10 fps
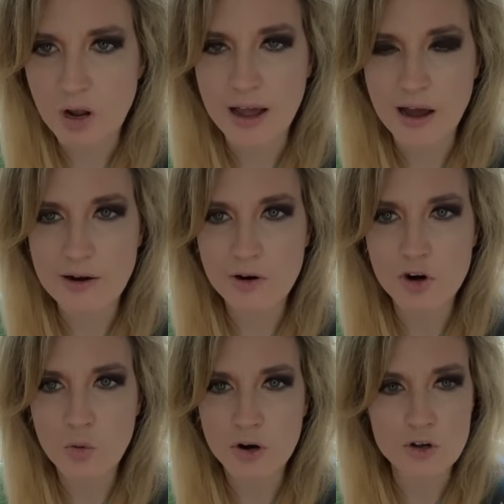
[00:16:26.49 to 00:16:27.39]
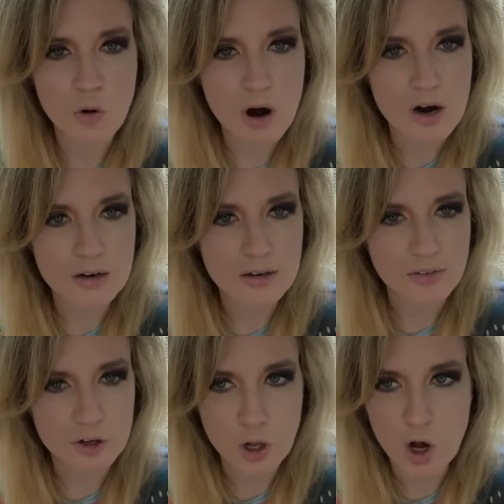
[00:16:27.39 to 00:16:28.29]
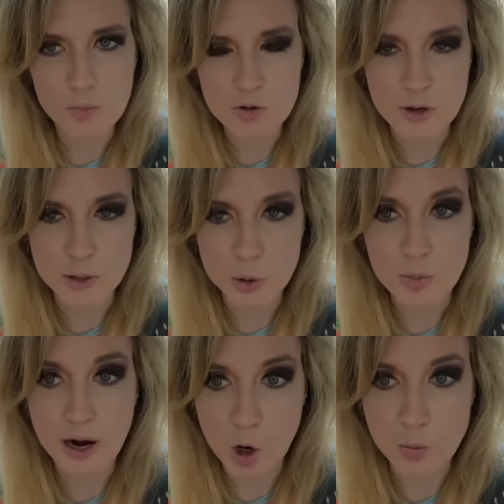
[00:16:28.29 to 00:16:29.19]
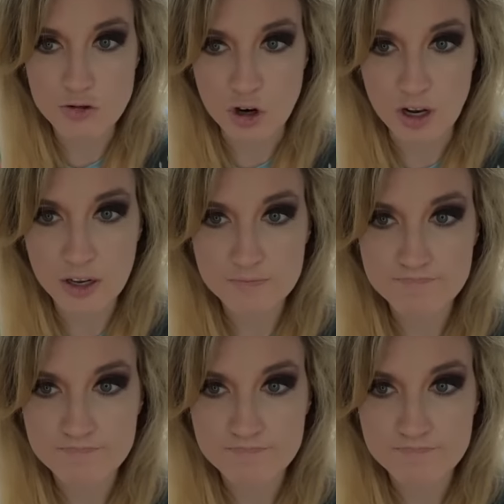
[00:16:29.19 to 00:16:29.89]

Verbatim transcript: Well, I, I don't know where you are on the globe, Dimitri, but I hope it's early.